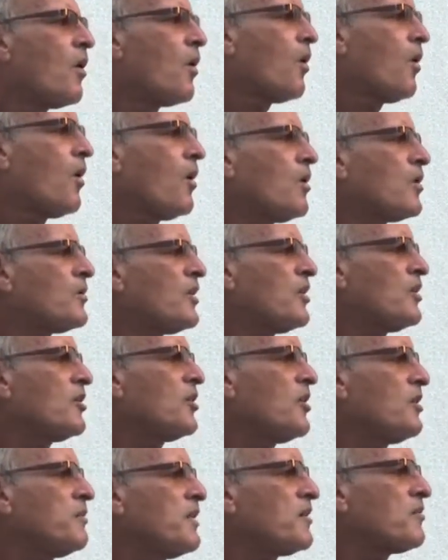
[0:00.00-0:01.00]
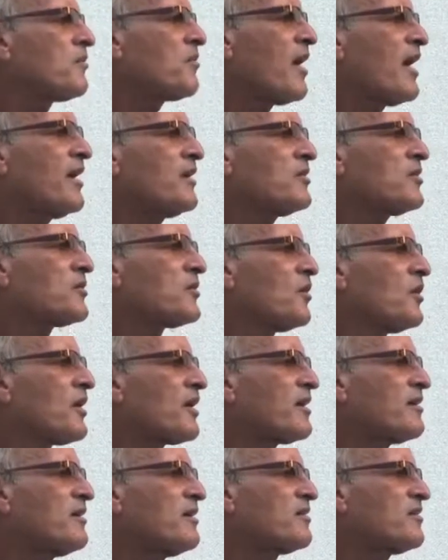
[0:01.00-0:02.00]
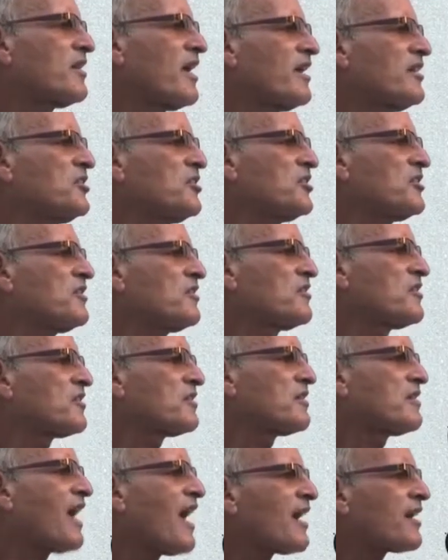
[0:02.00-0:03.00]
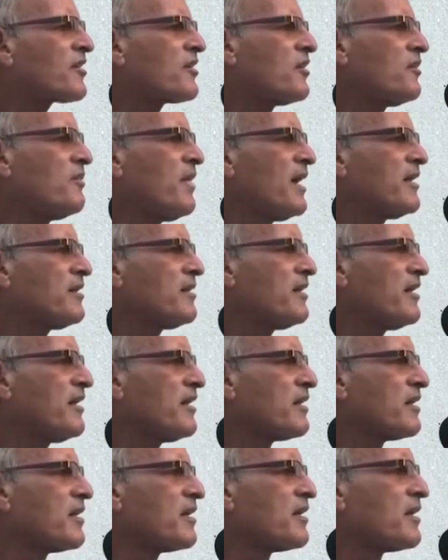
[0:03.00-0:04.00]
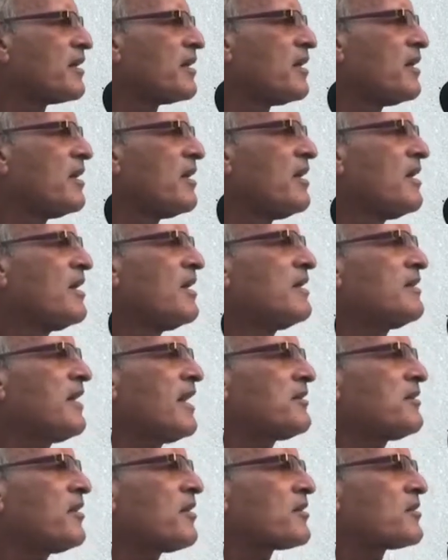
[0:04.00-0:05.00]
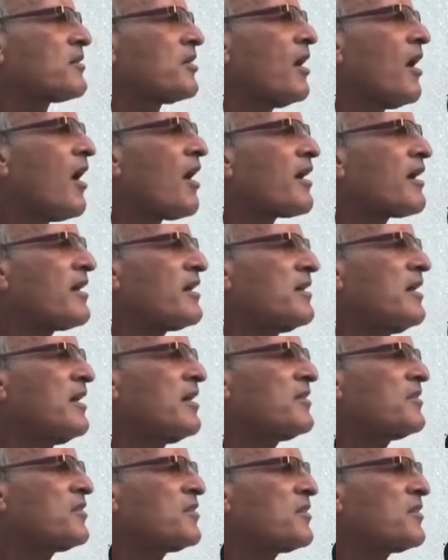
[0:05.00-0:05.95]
all the human rights organizations documenting that they're targeting